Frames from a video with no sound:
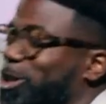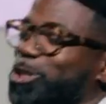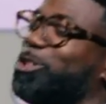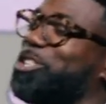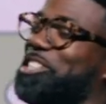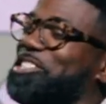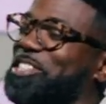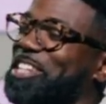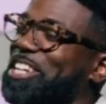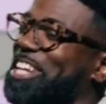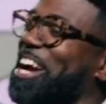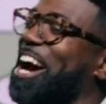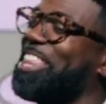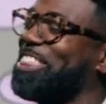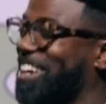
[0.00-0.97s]
You should see
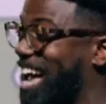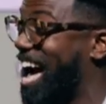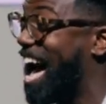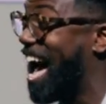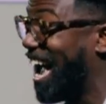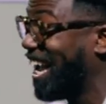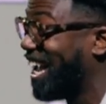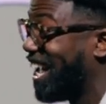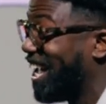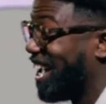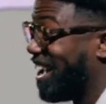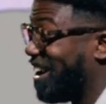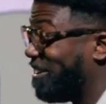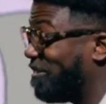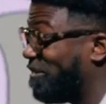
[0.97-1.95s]
the other guy
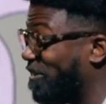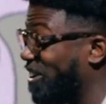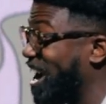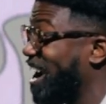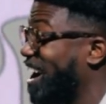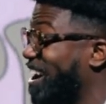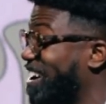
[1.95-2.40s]
of where